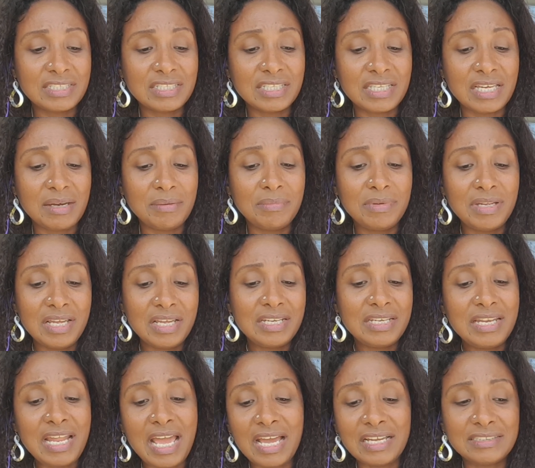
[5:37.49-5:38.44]
to them
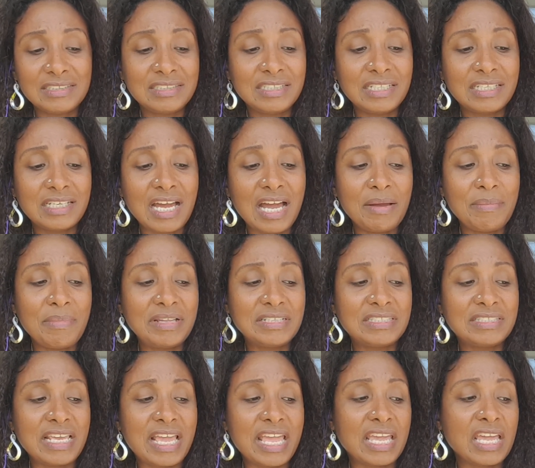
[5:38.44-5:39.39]
nasty
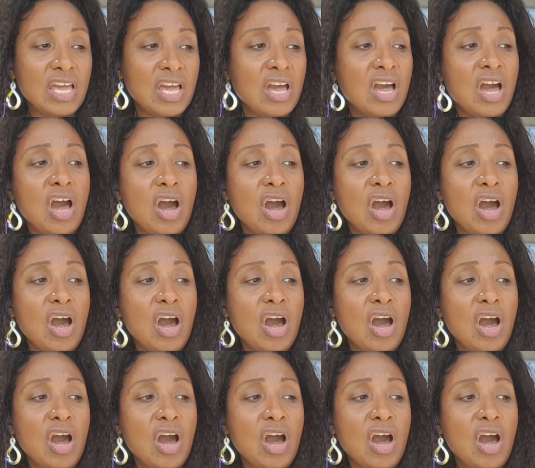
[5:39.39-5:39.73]
comments saying,